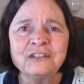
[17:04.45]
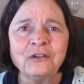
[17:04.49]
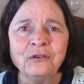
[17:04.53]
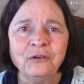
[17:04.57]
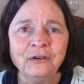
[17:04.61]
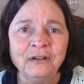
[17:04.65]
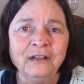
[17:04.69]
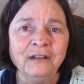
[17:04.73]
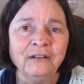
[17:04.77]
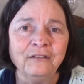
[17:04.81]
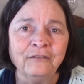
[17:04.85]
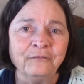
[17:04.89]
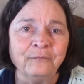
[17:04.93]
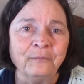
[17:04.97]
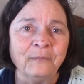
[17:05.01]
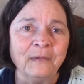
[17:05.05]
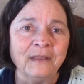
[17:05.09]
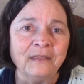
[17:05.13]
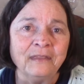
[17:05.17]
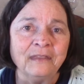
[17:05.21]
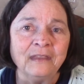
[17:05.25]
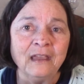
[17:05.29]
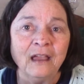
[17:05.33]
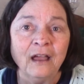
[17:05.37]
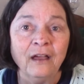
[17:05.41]
could have
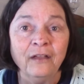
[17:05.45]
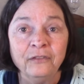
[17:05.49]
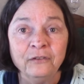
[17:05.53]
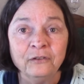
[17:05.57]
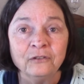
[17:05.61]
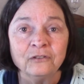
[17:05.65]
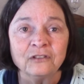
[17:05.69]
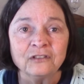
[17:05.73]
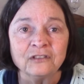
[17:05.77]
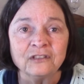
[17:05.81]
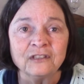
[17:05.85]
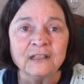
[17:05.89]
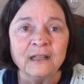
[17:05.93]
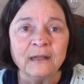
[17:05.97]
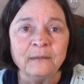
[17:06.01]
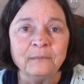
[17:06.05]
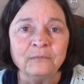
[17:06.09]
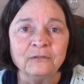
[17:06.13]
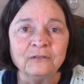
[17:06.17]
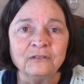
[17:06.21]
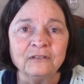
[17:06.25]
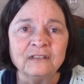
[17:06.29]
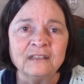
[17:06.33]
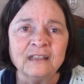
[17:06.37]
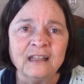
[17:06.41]
meant the other
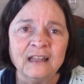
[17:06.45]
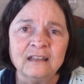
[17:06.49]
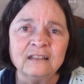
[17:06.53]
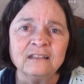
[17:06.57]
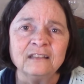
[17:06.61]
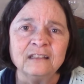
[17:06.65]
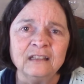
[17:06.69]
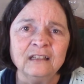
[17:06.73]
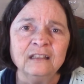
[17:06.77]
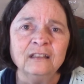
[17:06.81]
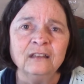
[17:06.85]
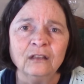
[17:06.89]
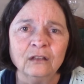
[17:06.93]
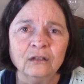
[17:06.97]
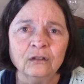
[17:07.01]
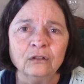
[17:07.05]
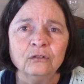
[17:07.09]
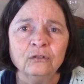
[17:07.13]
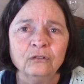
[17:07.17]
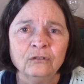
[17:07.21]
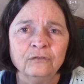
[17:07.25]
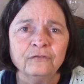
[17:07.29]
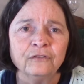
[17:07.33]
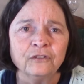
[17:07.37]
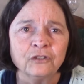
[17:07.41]
disciples, as in the
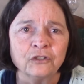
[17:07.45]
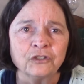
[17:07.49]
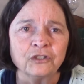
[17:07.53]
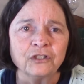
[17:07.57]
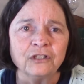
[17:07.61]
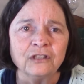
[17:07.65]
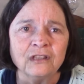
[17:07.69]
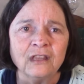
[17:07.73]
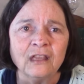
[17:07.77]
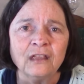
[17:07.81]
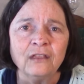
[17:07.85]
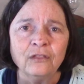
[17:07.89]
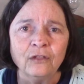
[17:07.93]
Luke version, they